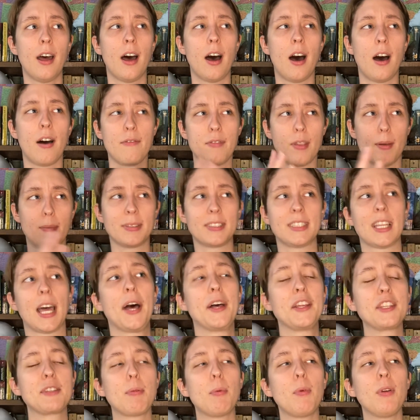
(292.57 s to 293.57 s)
of
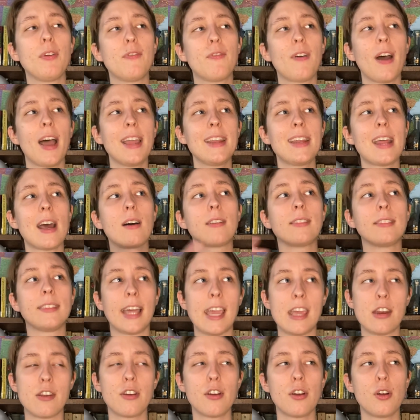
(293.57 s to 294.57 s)
themselves. But we find out
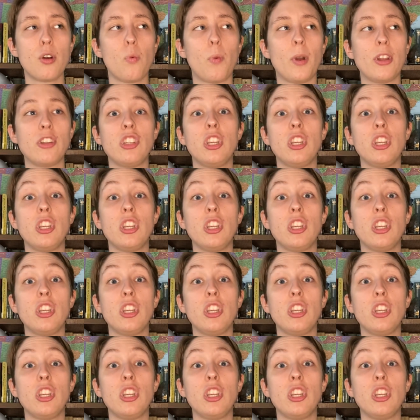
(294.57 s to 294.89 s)
later when